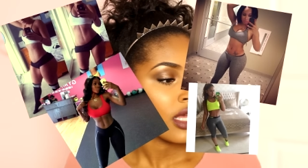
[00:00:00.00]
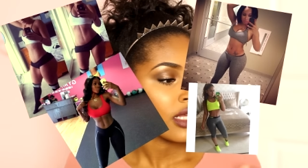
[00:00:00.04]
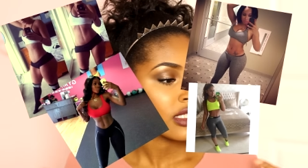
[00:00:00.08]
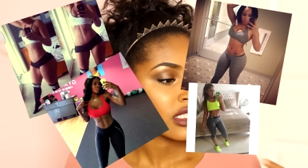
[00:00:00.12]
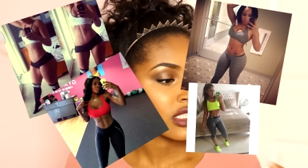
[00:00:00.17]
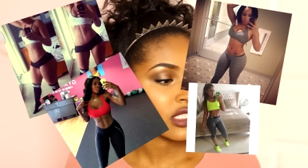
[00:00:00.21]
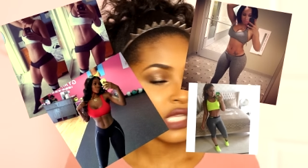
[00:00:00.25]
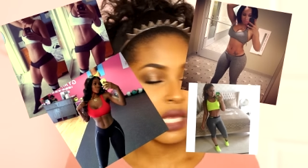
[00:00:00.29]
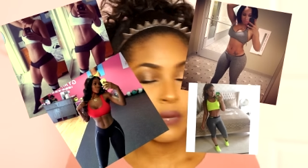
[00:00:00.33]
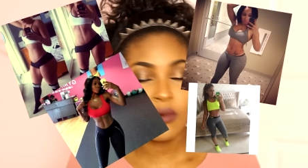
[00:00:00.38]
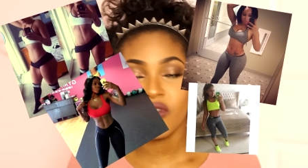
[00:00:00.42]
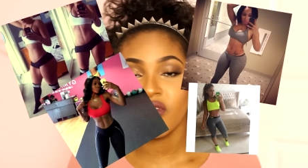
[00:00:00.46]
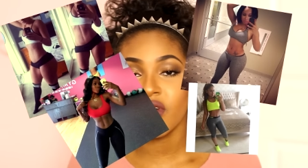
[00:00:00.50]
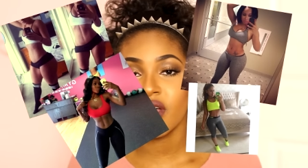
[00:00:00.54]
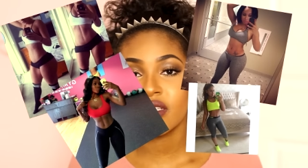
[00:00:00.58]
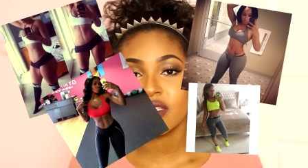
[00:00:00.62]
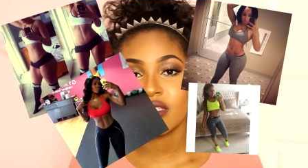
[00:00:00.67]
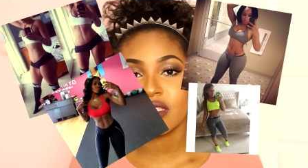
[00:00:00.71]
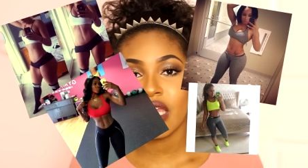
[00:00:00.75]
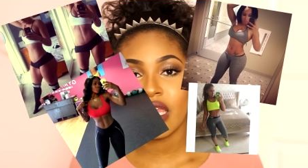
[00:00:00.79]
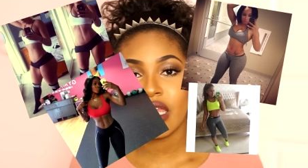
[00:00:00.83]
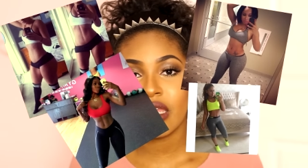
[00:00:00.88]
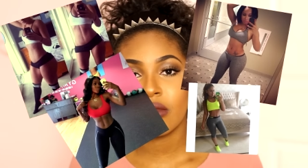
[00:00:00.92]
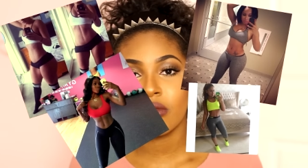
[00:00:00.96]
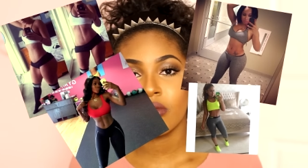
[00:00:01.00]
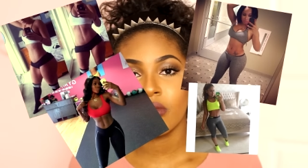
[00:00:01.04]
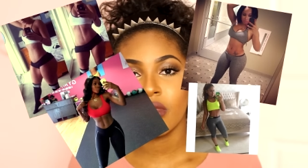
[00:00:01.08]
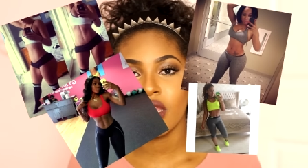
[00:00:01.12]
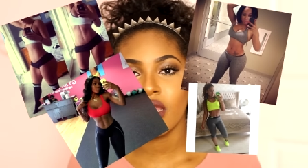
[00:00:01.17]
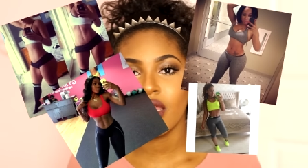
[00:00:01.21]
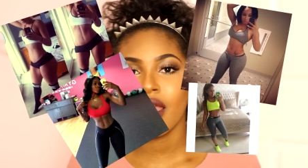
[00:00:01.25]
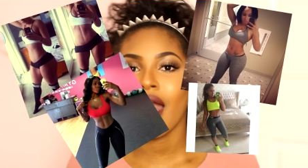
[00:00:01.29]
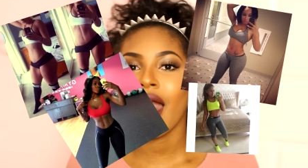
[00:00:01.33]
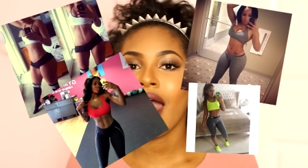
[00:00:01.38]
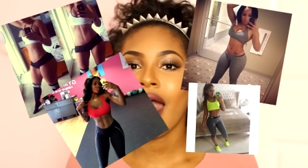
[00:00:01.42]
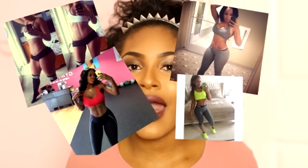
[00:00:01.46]
Some of us like
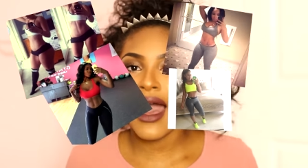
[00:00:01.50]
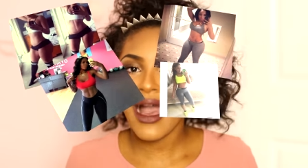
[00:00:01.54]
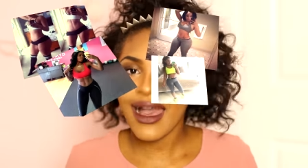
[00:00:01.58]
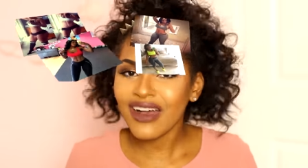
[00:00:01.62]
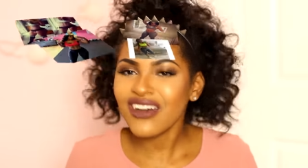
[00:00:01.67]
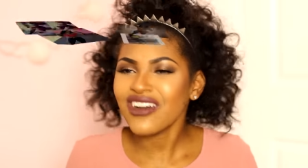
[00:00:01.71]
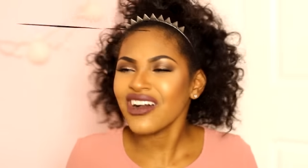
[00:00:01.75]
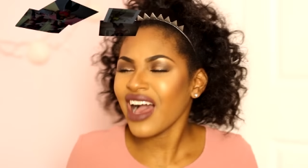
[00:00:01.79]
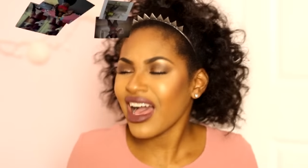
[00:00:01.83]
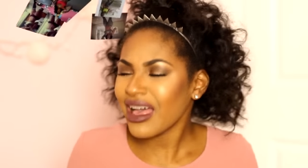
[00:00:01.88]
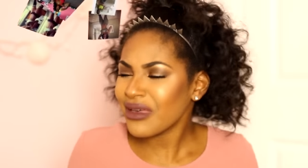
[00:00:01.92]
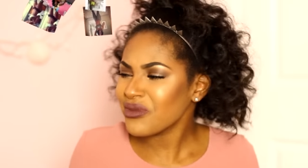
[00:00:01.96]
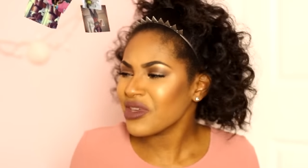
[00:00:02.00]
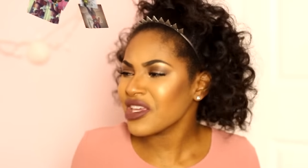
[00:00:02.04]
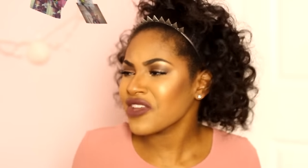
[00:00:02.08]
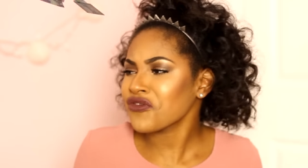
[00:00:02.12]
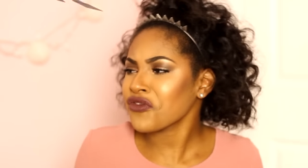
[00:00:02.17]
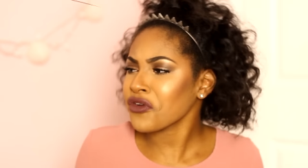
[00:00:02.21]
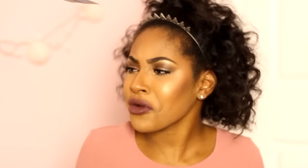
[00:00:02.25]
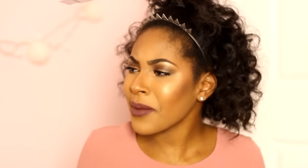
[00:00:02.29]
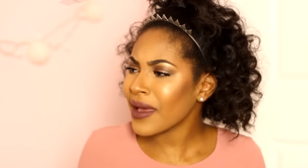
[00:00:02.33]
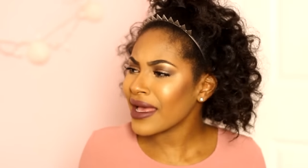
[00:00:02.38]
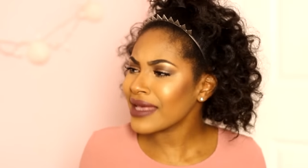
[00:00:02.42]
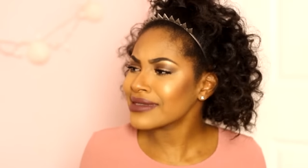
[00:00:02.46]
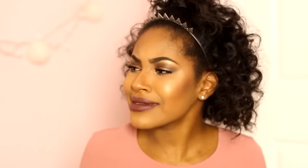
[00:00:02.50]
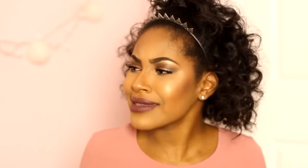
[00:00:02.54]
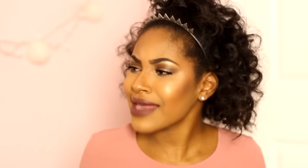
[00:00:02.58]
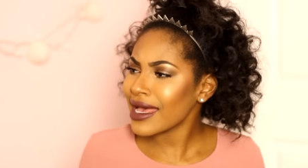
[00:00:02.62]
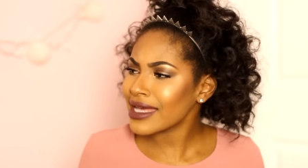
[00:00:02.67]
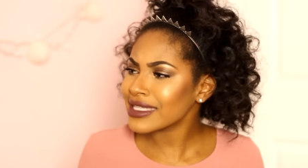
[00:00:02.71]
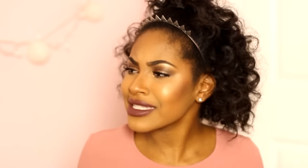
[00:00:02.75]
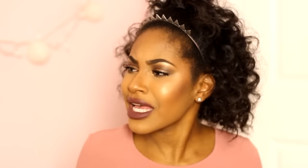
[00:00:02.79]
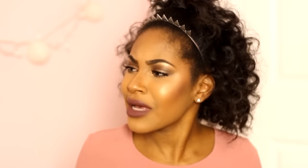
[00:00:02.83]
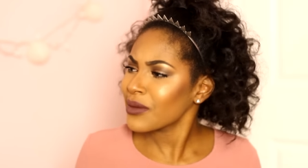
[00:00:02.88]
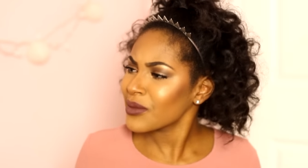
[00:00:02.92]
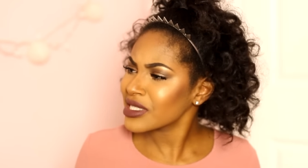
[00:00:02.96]
me, I mean, for my
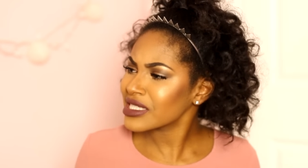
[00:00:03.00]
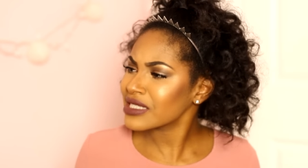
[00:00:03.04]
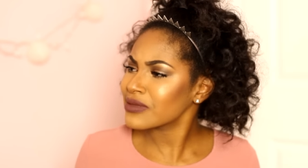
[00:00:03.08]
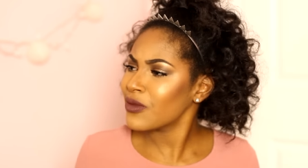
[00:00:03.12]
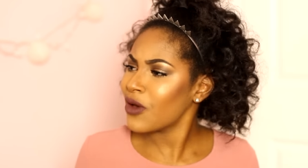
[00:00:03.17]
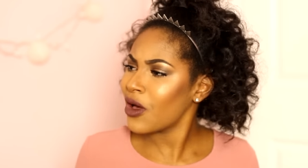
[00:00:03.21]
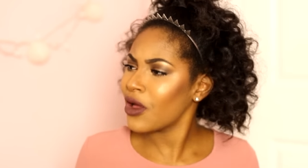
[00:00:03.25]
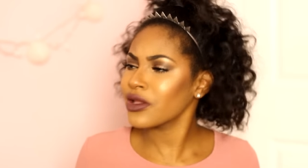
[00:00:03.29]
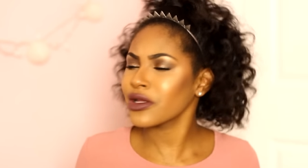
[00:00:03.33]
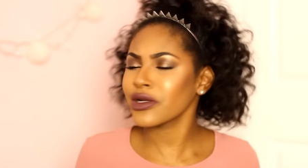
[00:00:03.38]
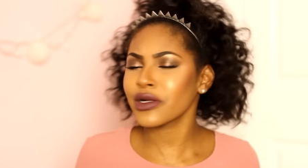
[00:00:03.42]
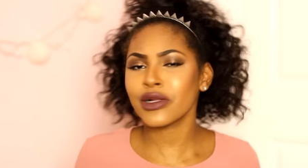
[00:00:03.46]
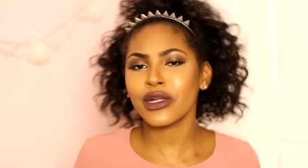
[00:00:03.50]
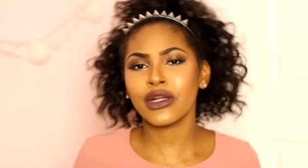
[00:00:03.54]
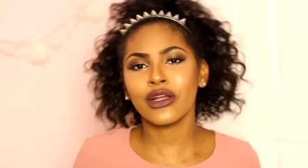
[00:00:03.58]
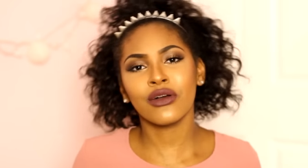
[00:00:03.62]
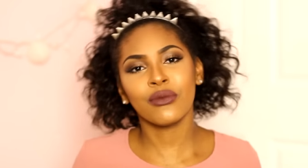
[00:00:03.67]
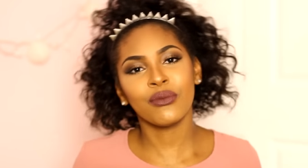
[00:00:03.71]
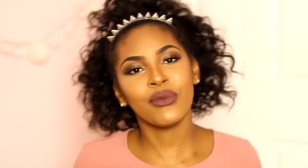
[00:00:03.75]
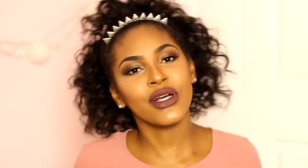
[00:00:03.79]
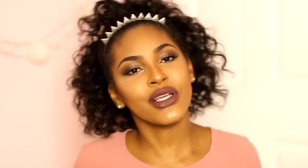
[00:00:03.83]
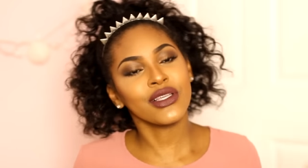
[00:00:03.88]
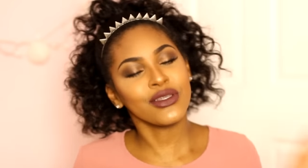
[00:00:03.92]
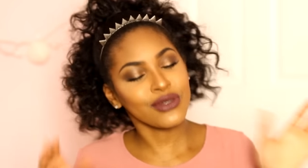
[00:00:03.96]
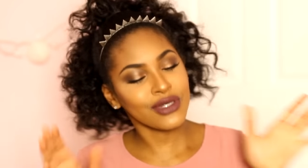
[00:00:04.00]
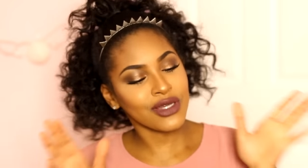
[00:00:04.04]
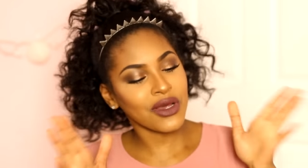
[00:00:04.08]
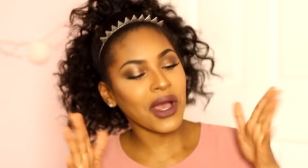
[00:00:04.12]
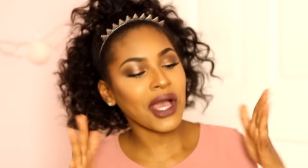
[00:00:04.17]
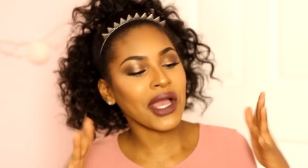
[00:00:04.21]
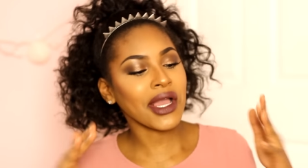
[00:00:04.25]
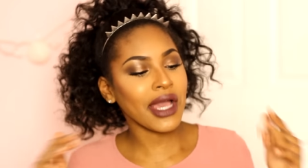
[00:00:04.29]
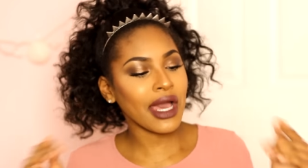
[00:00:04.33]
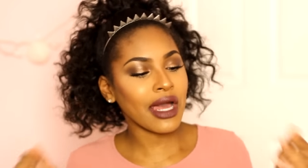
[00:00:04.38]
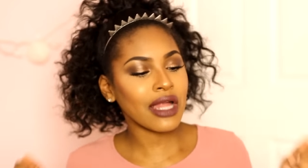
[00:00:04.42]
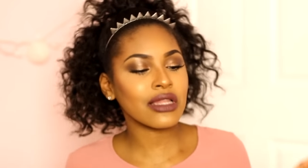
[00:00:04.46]
size, I'm a smaller girl, but you know,
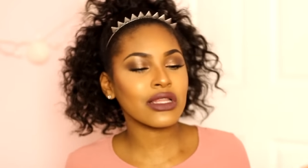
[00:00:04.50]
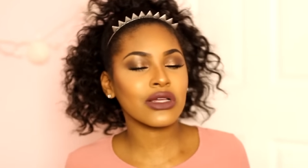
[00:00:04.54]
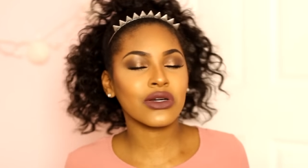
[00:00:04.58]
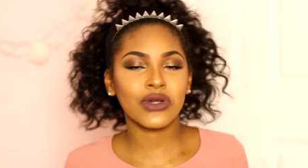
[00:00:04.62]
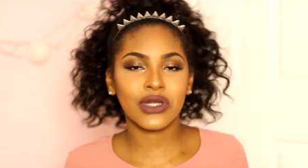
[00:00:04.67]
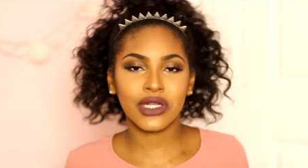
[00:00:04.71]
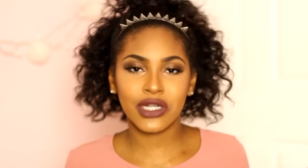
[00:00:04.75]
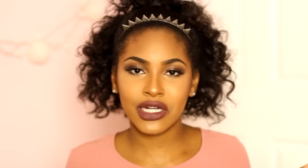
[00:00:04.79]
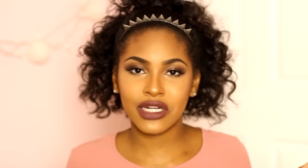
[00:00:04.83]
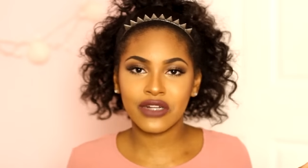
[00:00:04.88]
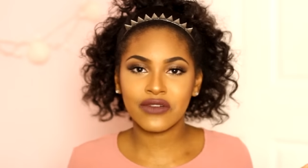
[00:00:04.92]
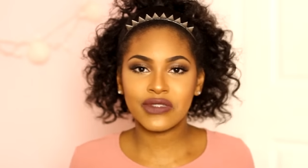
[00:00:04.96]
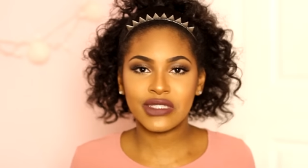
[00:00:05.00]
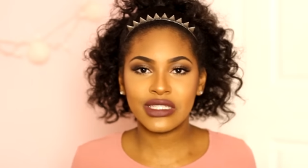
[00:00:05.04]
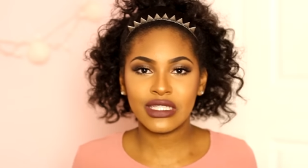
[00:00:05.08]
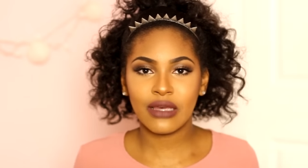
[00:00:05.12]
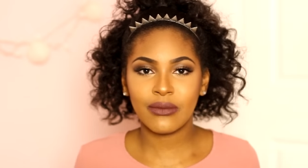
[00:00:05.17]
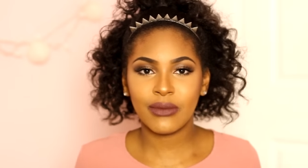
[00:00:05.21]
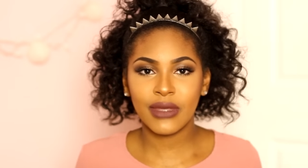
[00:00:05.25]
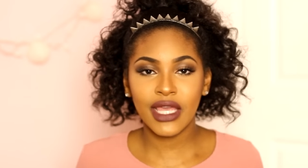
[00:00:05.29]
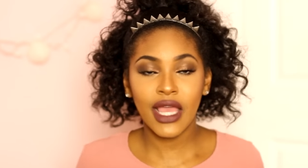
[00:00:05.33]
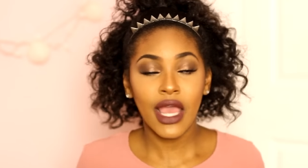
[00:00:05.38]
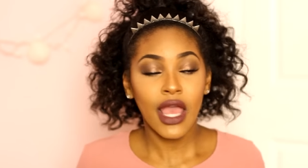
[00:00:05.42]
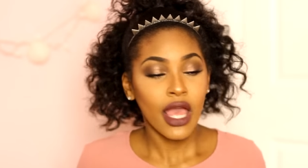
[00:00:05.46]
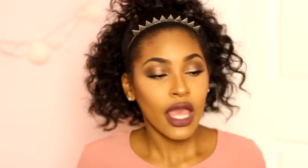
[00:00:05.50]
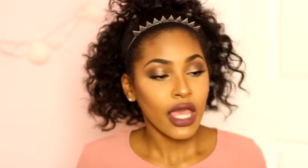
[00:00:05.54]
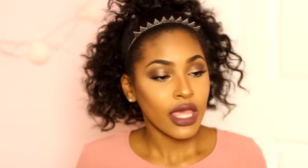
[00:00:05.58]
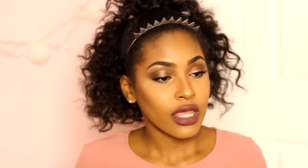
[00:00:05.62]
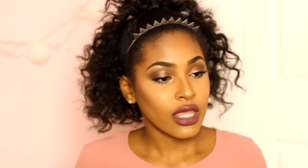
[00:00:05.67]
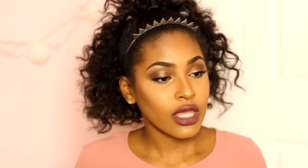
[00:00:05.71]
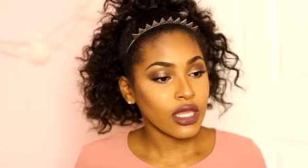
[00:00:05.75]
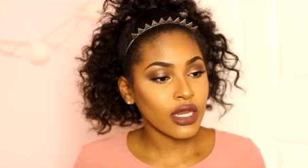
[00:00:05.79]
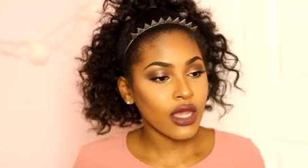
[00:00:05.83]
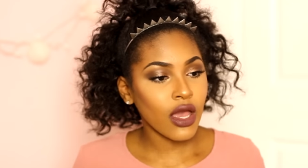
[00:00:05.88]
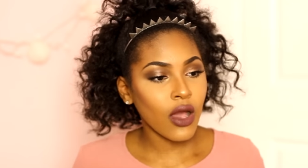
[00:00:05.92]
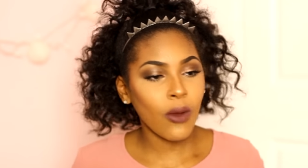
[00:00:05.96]
I got a little curve to me,
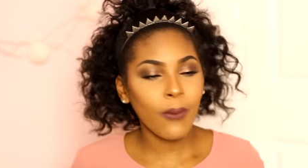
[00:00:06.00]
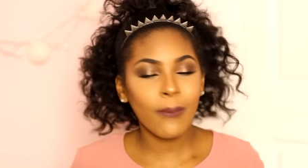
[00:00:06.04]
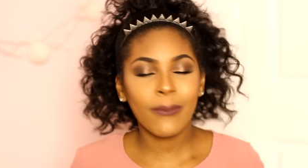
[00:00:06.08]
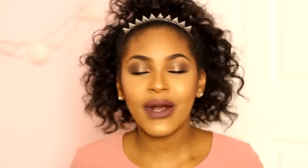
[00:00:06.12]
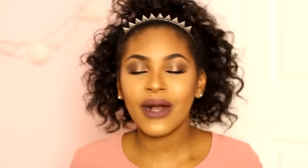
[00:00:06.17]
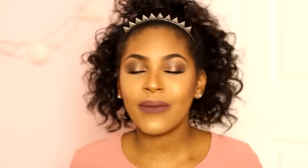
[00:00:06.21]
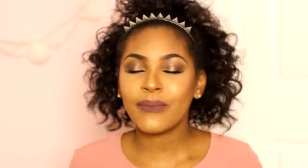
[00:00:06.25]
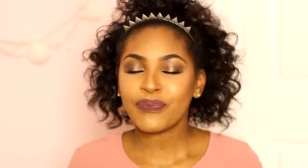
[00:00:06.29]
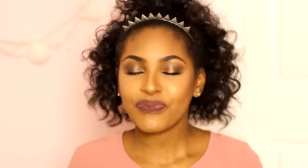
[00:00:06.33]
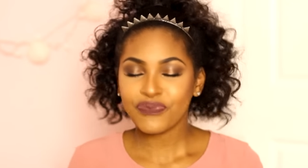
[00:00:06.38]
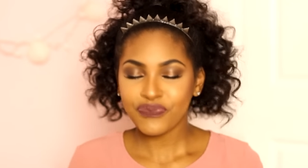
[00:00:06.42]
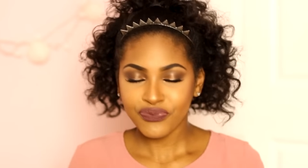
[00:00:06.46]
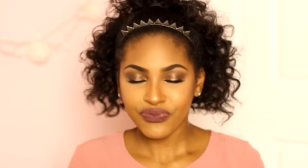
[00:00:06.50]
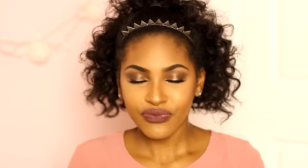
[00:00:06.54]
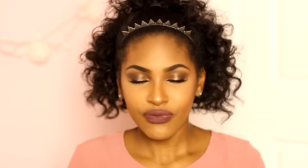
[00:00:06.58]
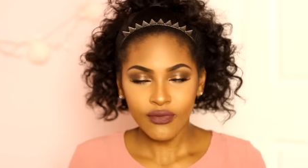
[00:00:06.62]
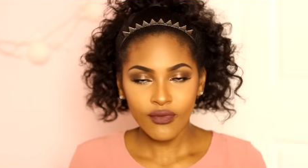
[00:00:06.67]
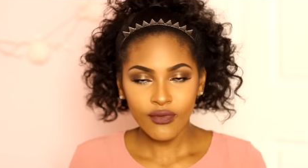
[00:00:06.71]
you know, but